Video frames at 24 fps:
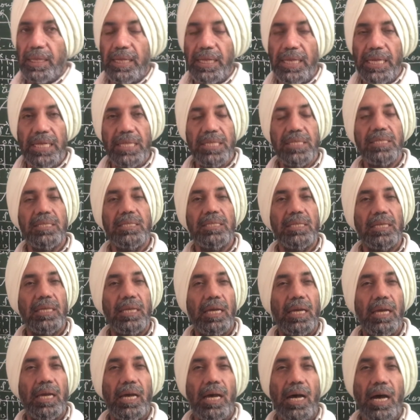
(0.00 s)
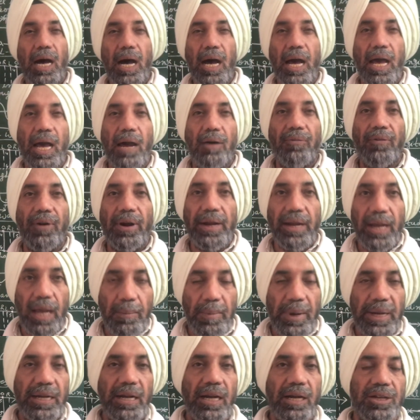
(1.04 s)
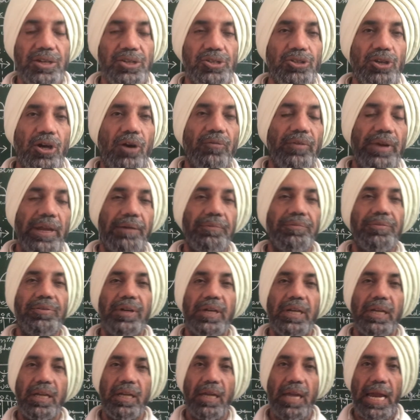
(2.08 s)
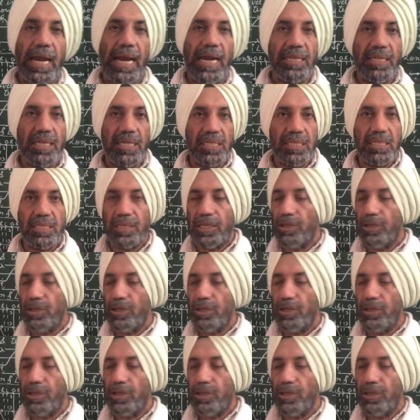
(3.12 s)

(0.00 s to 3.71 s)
is a fundamental equation of wave, and this